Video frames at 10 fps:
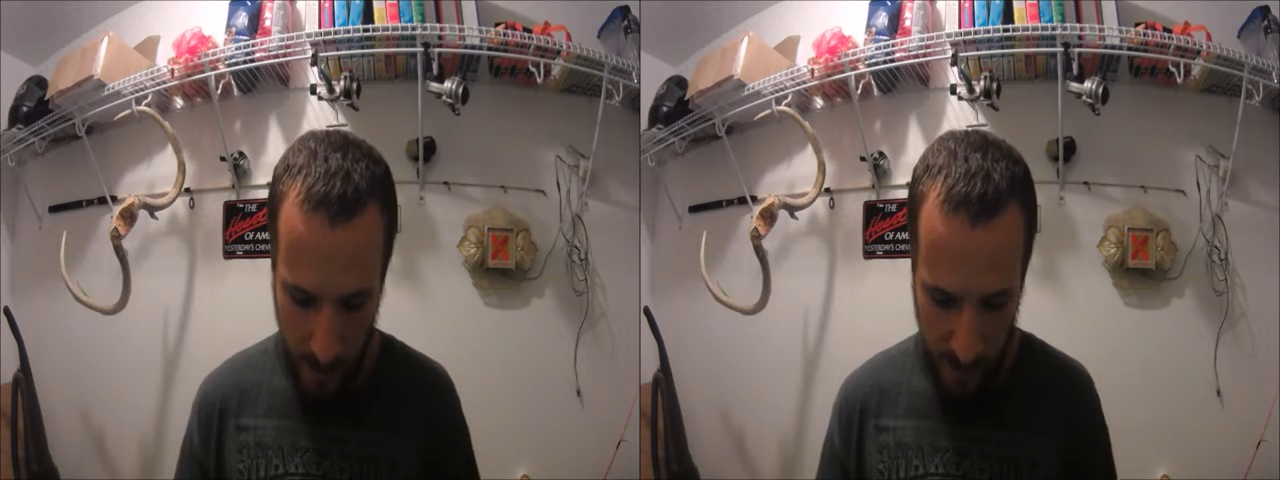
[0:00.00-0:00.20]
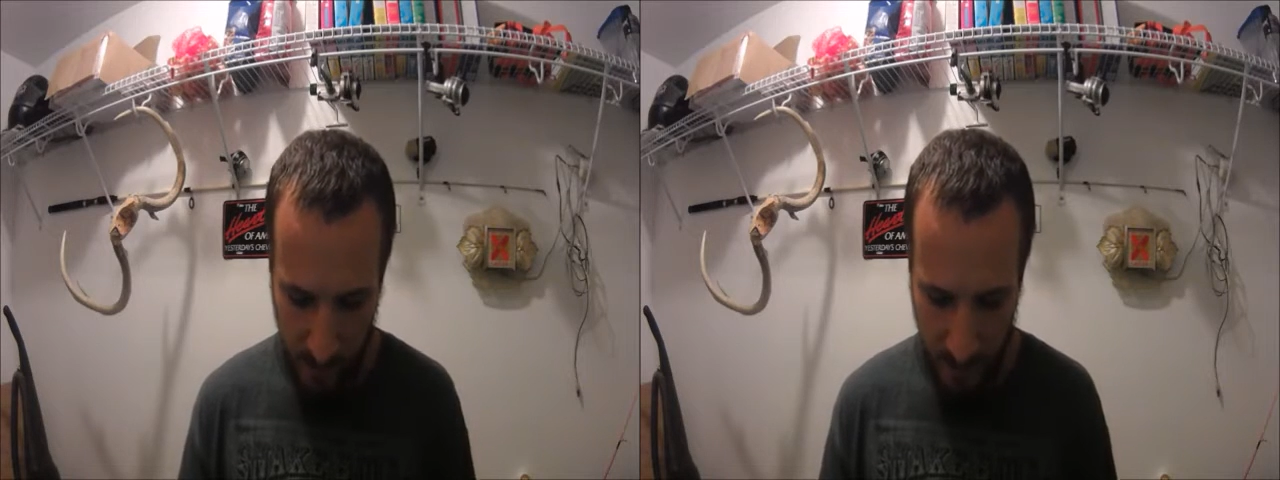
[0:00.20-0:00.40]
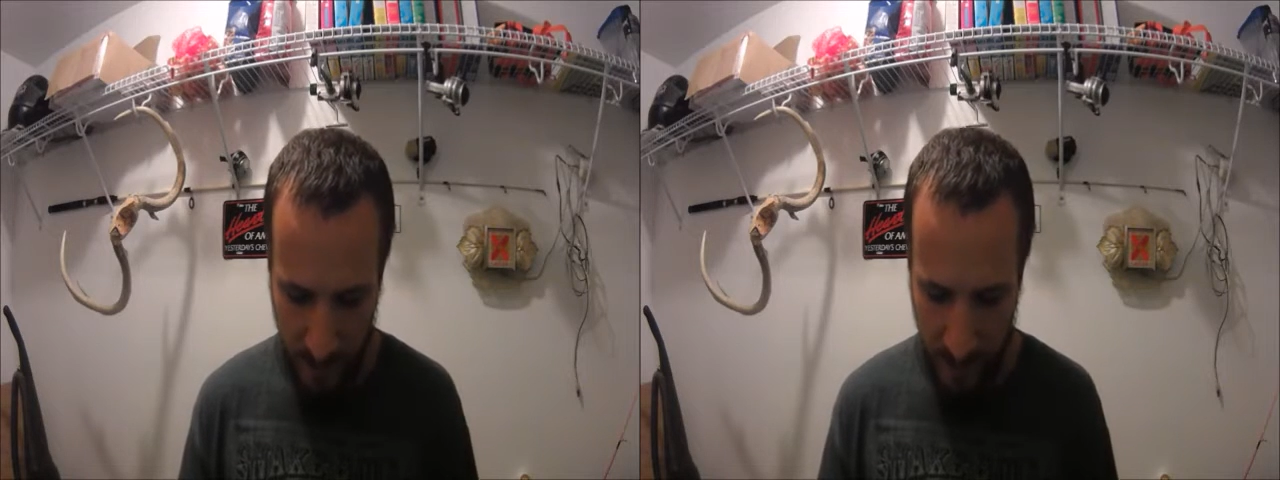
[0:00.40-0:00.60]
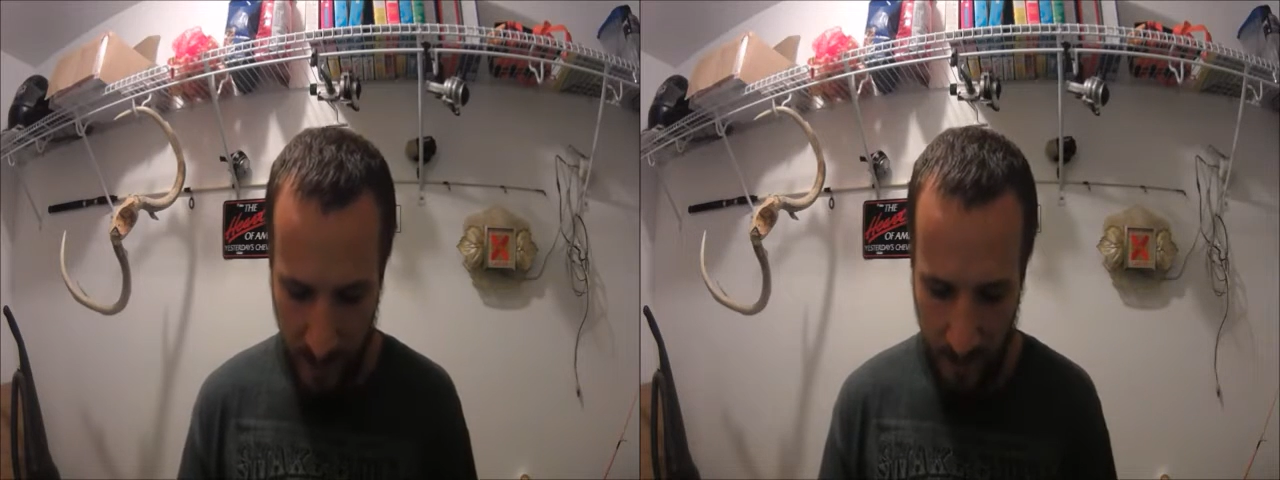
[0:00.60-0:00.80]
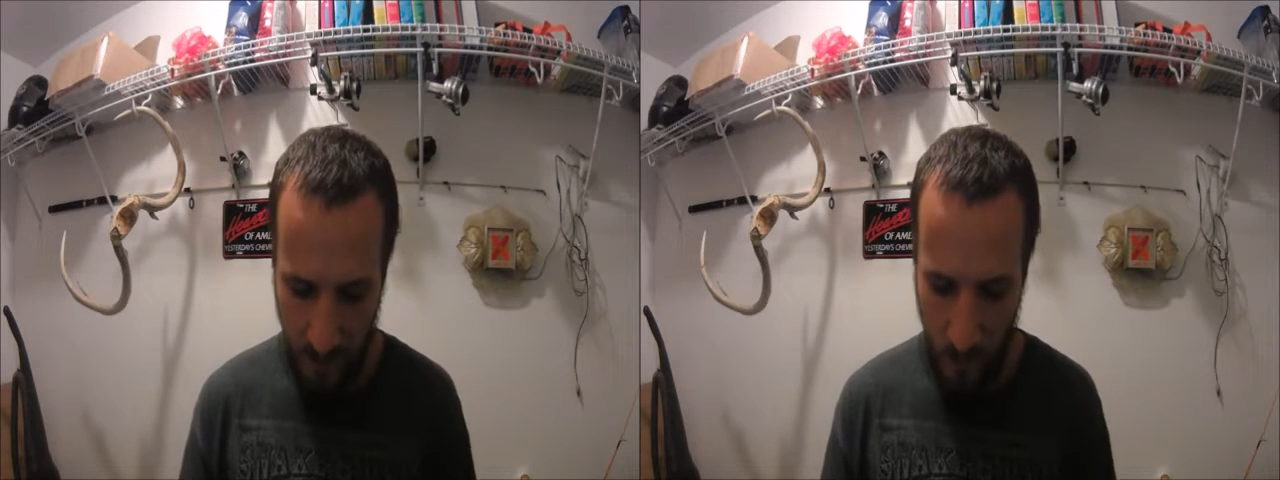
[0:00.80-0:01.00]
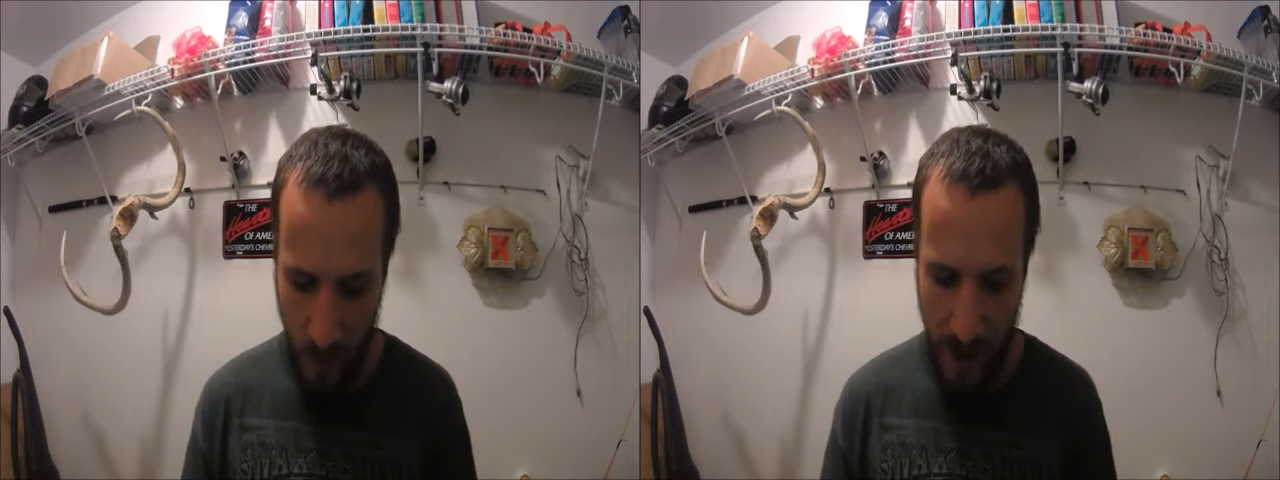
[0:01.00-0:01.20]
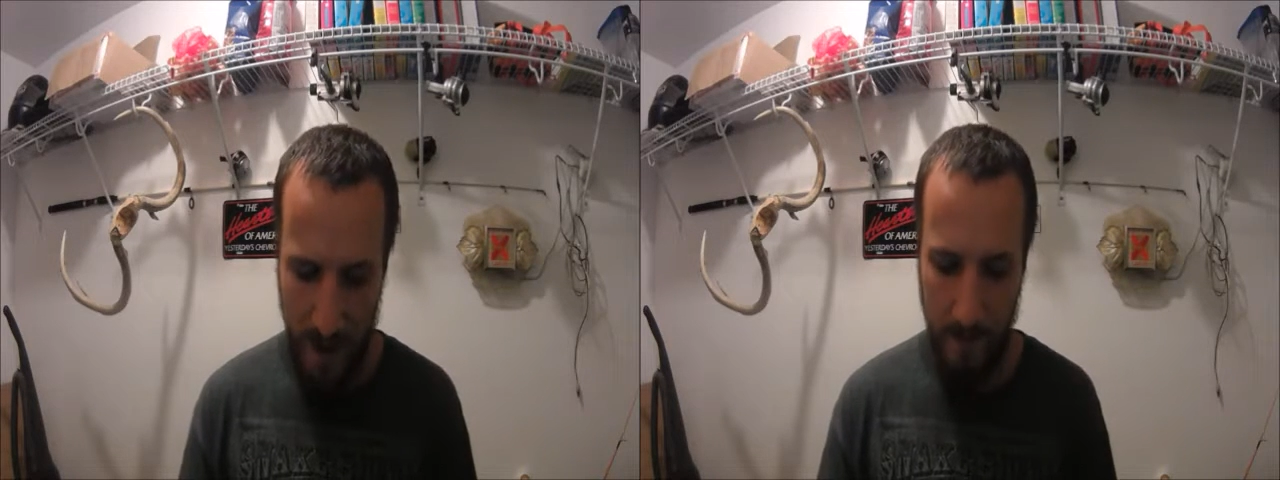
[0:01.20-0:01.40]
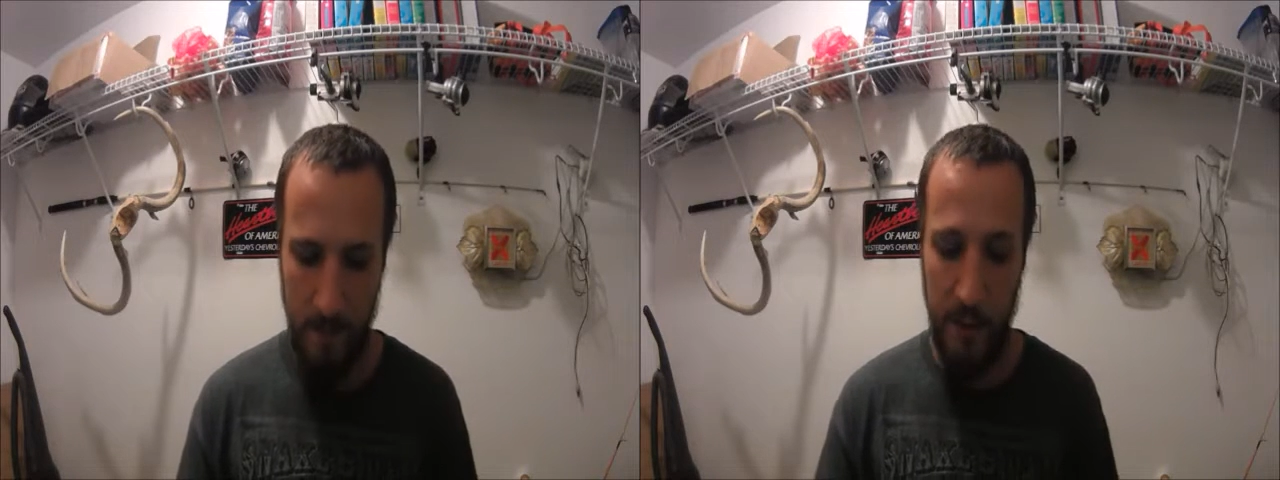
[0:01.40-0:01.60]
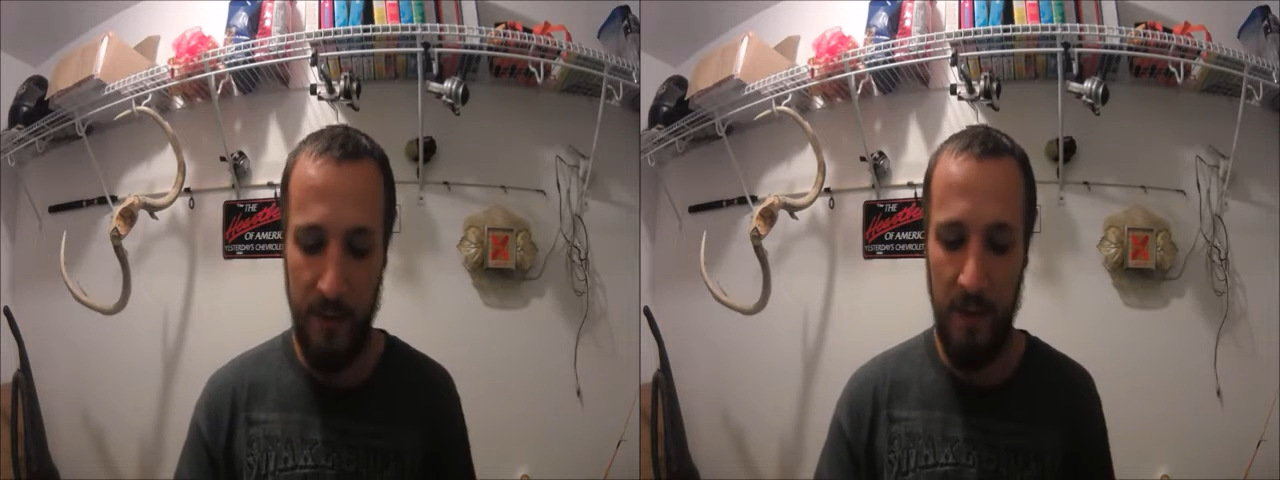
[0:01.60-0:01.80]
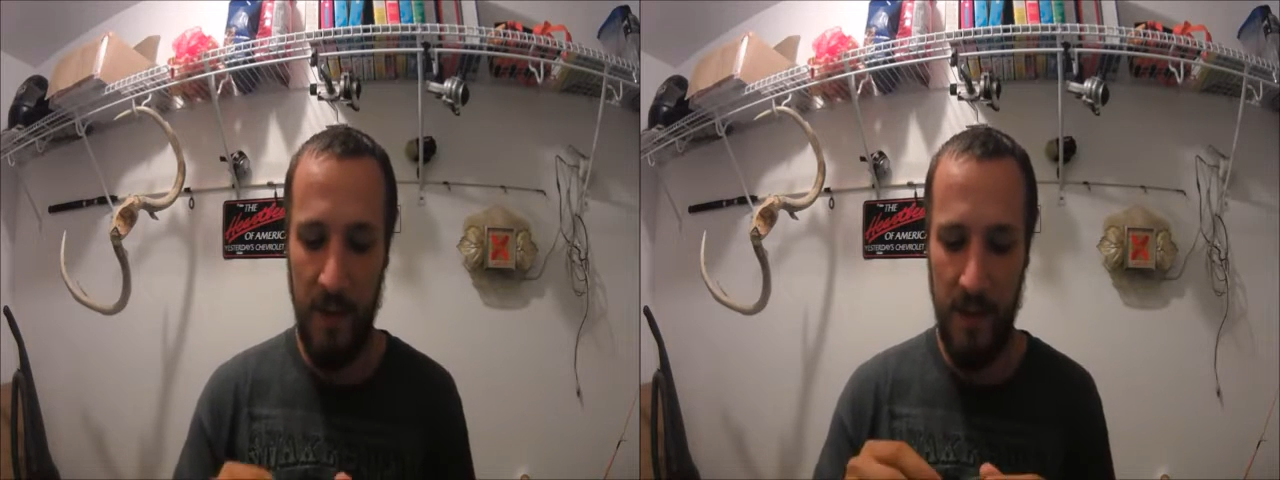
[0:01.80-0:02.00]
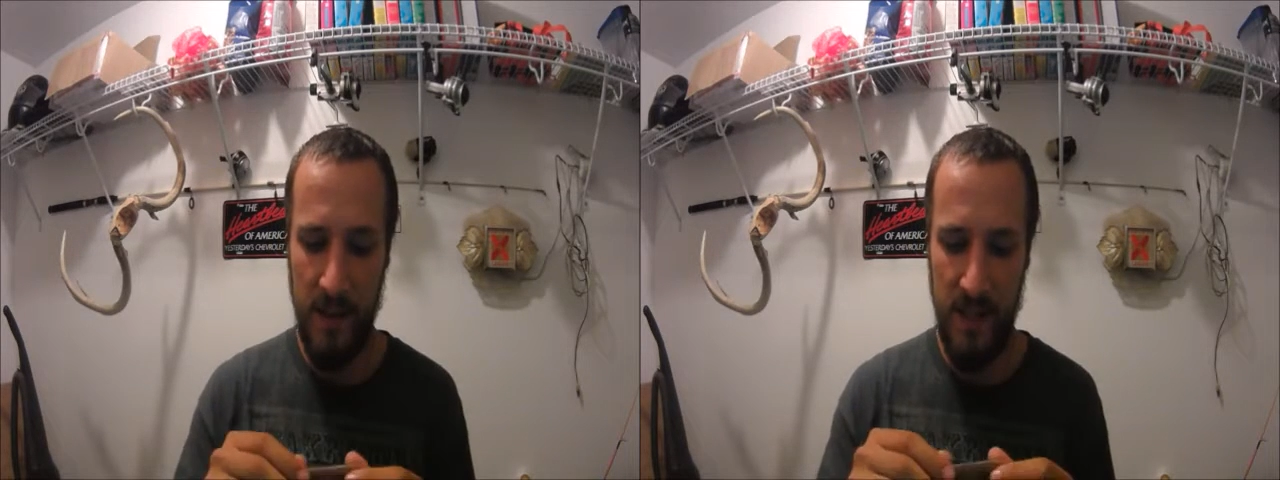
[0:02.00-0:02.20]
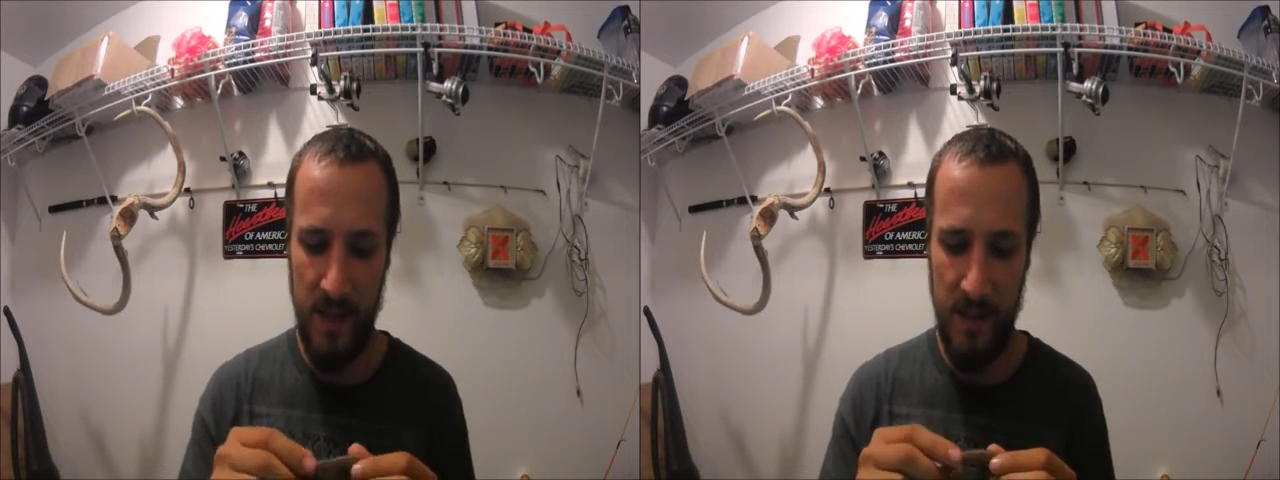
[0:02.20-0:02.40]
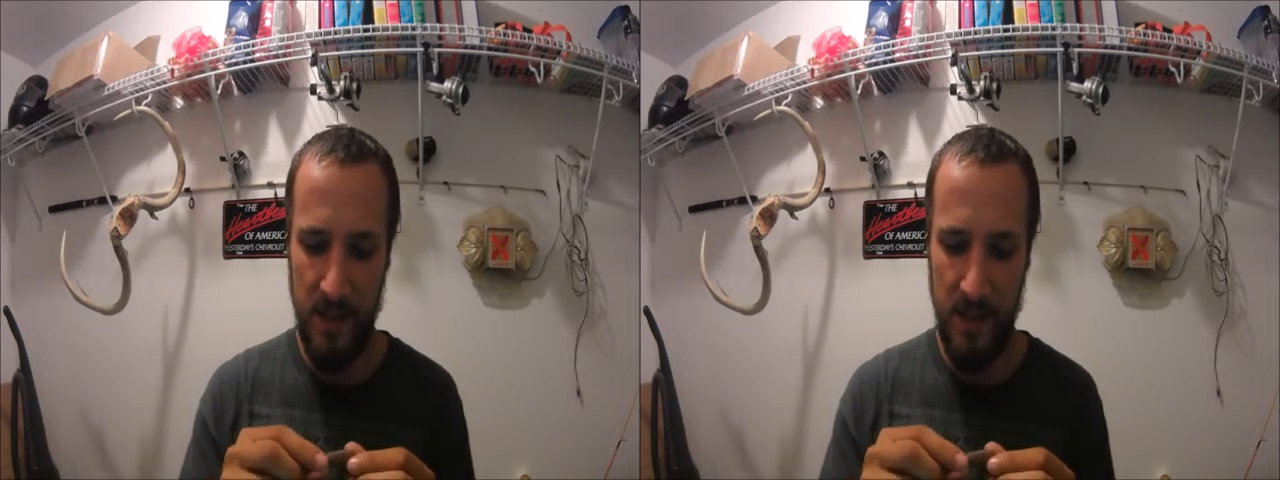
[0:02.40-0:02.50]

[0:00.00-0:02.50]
It's about the same weight, but the thing that sets